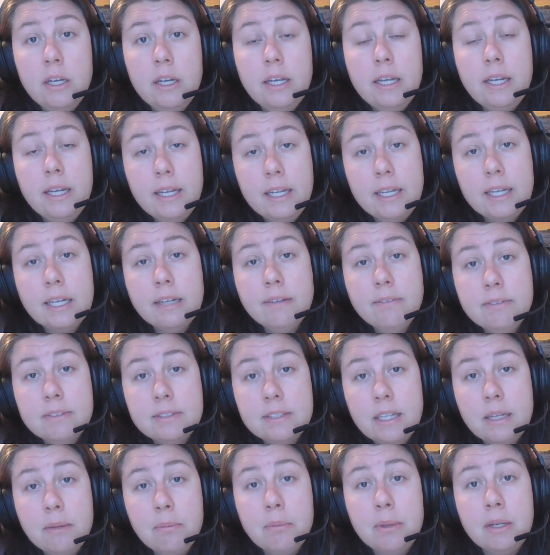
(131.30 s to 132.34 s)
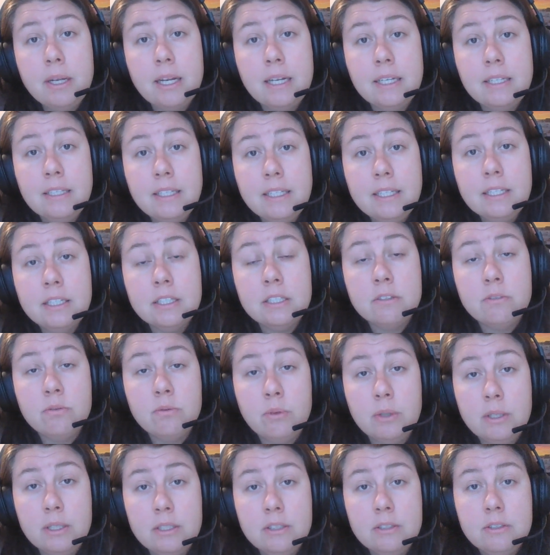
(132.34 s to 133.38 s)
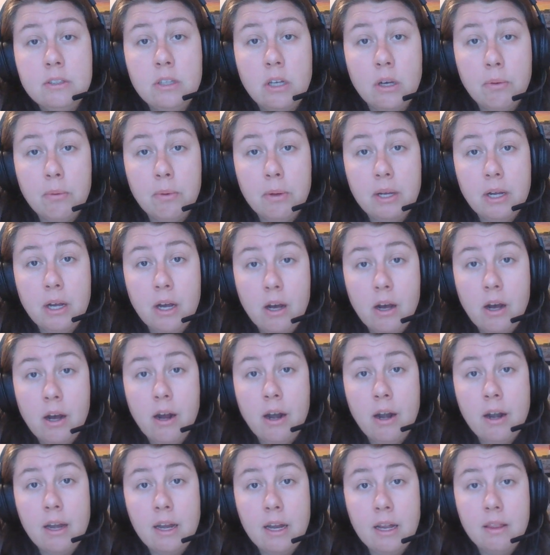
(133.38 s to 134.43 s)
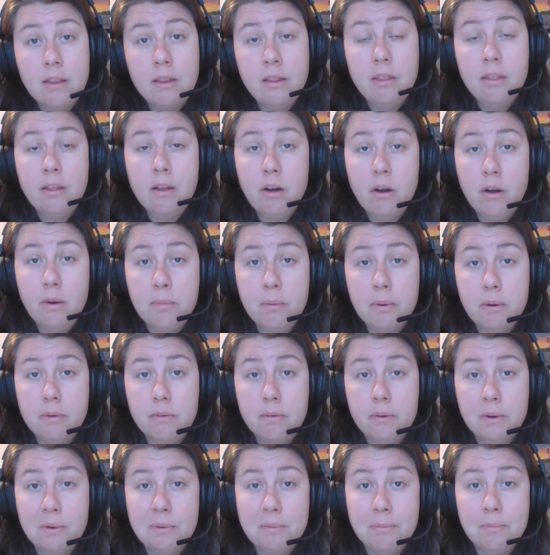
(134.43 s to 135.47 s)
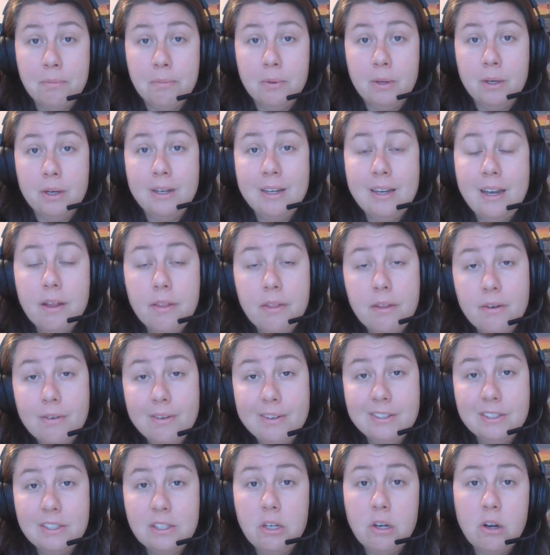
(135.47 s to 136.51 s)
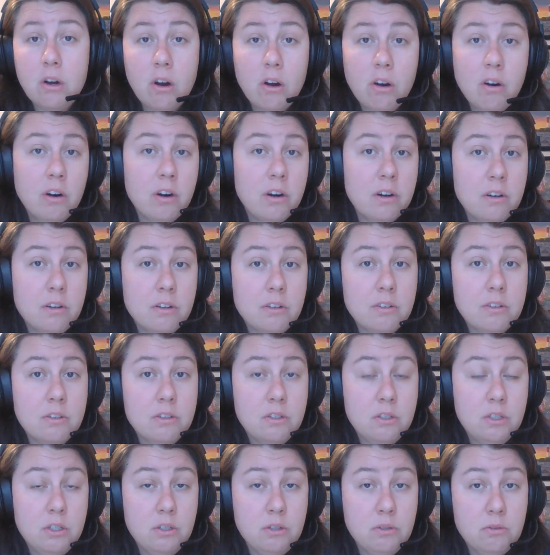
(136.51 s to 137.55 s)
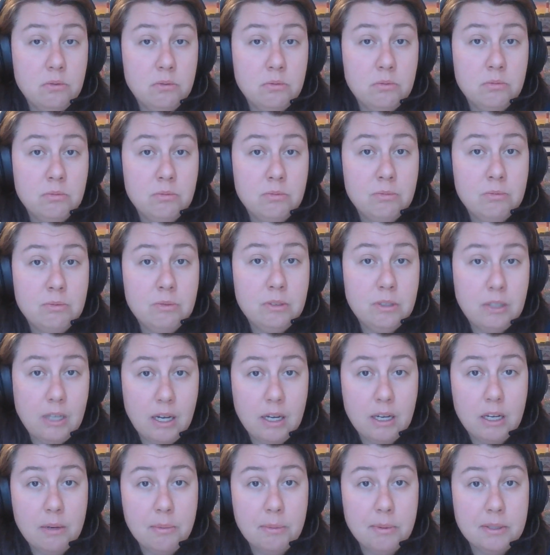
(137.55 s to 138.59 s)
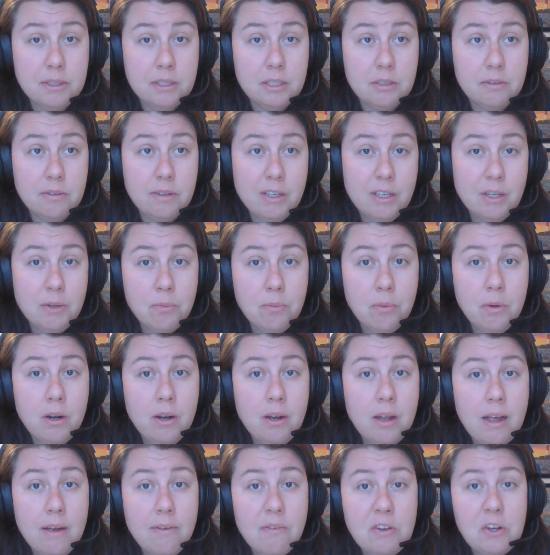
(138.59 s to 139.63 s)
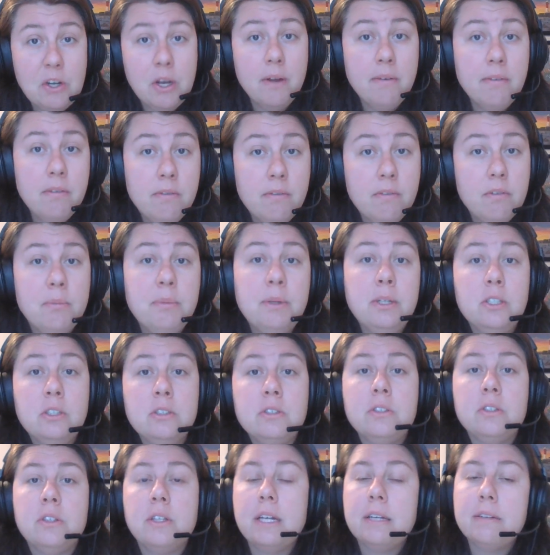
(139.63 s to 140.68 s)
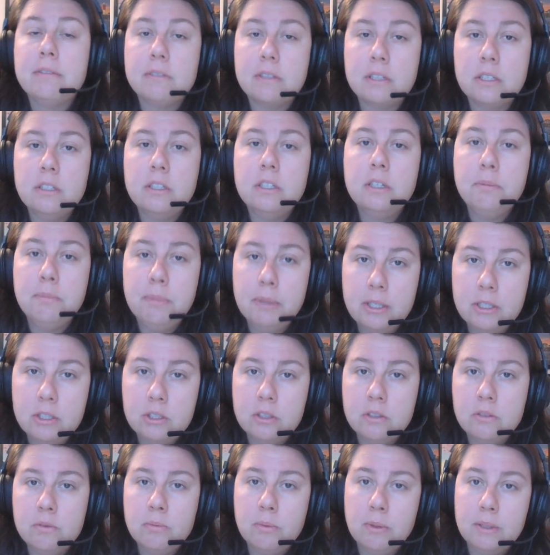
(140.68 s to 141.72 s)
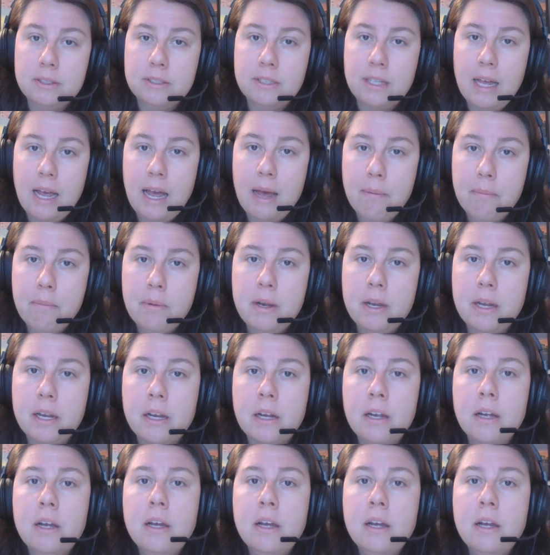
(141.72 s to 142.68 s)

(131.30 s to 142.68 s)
it gives them an idea of what is going on in the therapy room. Right? Now, there is an art to documenting, right? You want to have enough information so they have a clear picture of what's happening